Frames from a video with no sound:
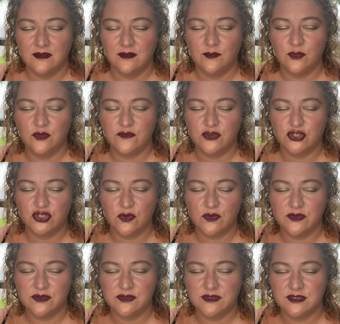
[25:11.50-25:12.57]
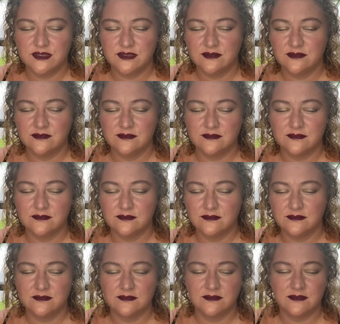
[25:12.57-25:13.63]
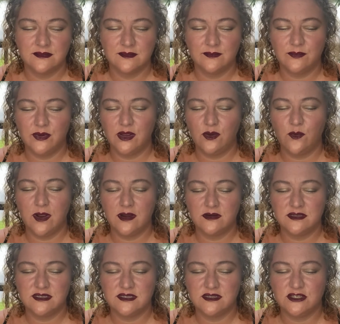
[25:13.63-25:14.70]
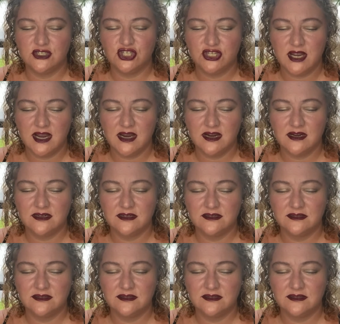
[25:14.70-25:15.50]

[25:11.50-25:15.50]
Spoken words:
Move your shoulders. Bring awareness to the chair.